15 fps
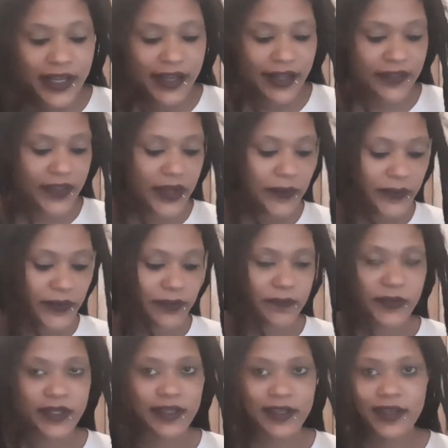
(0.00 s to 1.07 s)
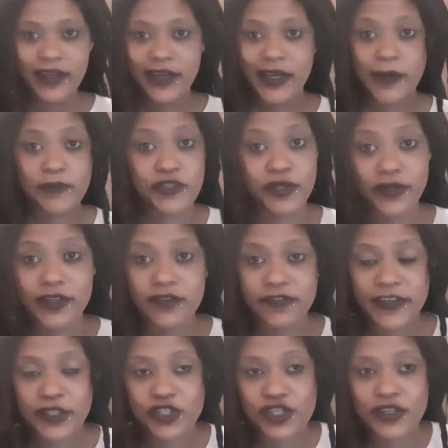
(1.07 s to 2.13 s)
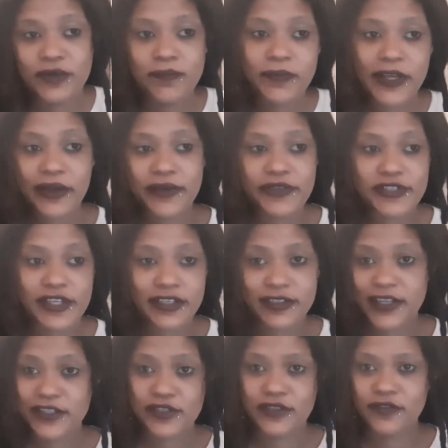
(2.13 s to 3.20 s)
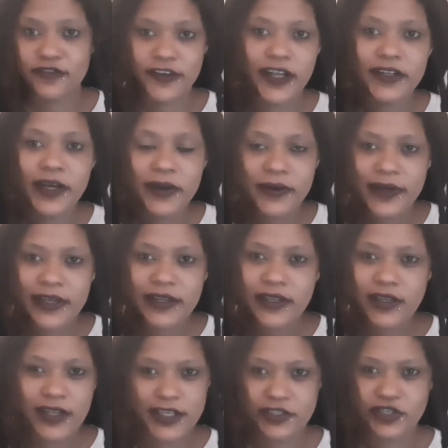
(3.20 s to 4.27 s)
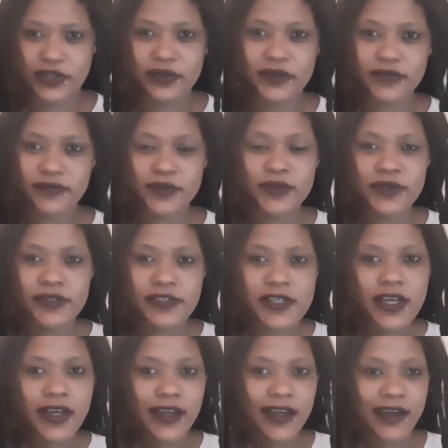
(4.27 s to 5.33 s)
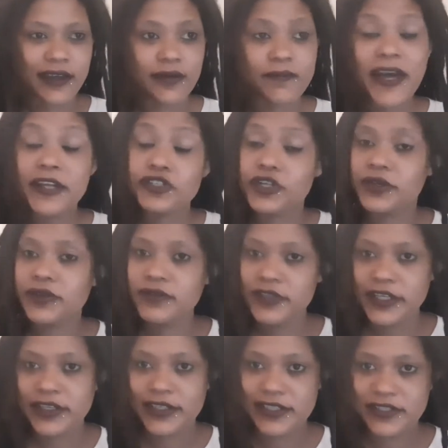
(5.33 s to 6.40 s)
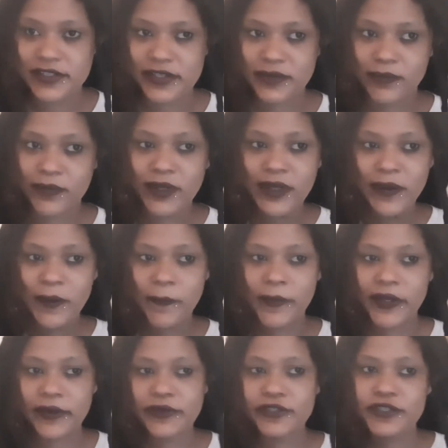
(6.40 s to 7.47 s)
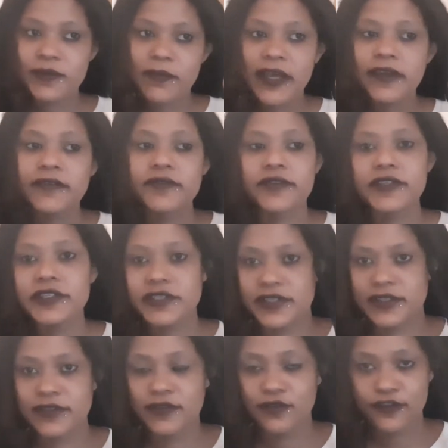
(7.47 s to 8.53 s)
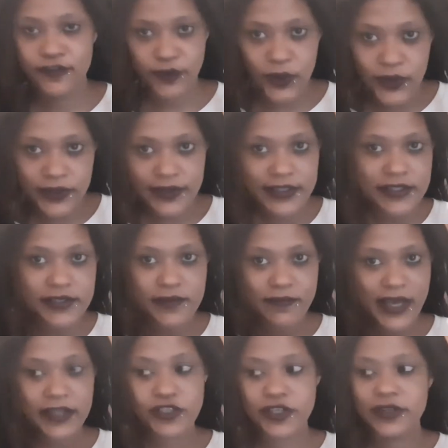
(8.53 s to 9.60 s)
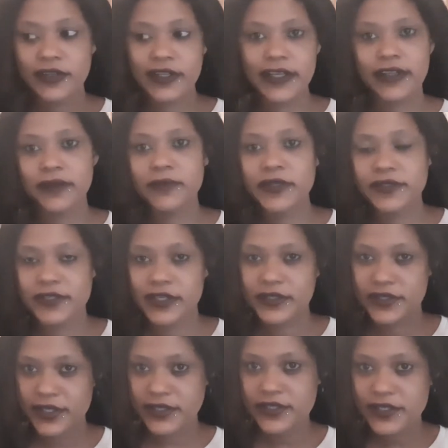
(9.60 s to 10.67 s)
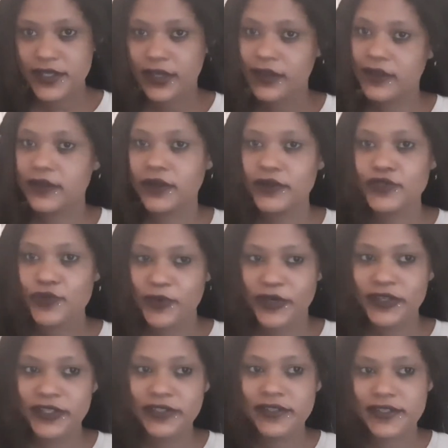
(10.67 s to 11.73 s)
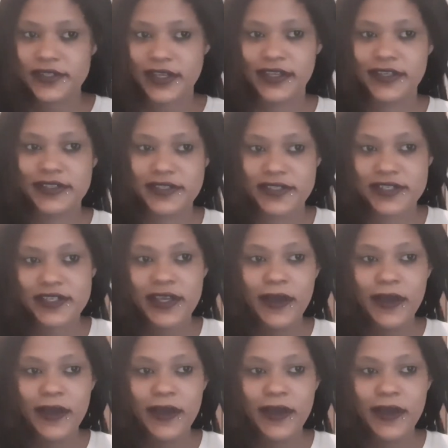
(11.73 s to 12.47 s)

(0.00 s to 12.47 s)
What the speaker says: and that would be absurd fiction because it doesn't follow any logical rules, and magical realism because the main reason for these magical elements existing in those worlds is